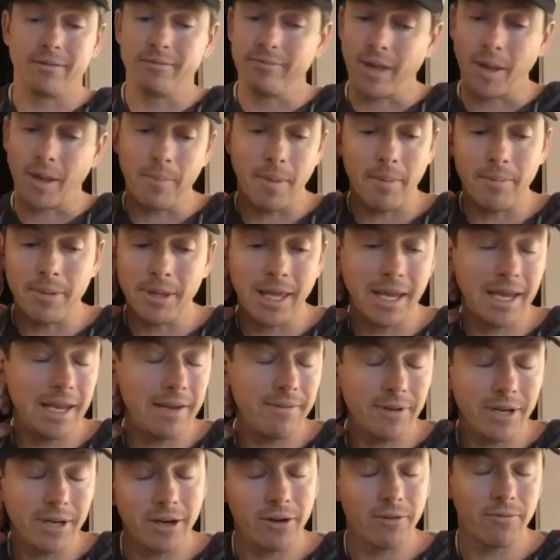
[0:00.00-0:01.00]
and maybe they
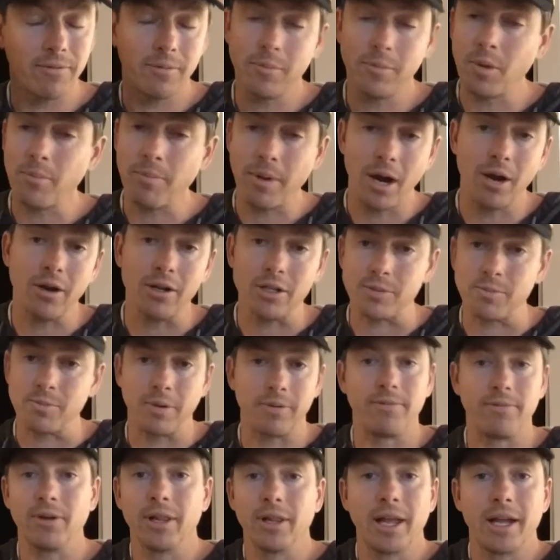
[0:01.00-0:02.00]
even hear it from their parents,
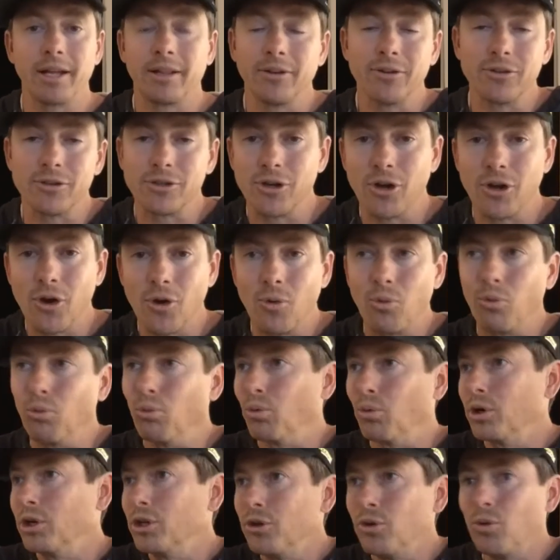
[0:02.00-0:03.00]
but feel like there's no
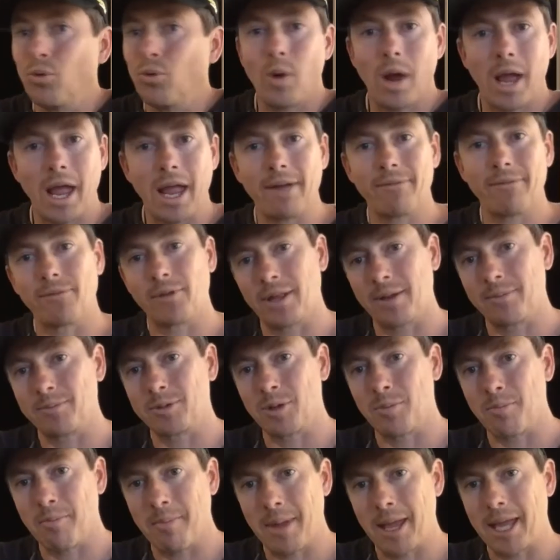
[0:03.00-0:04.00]
real way for them
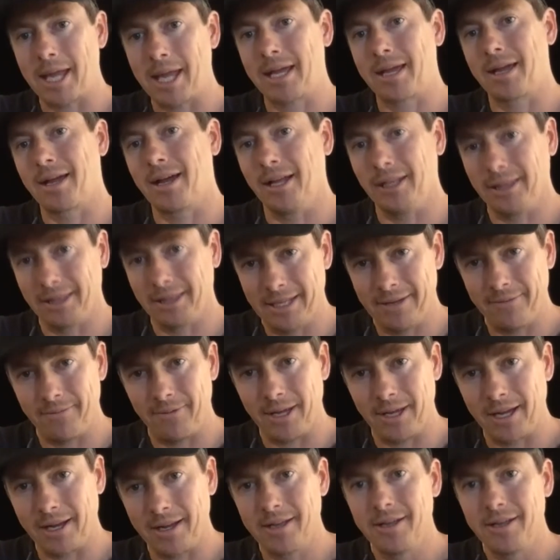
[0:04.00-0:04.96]
to make a living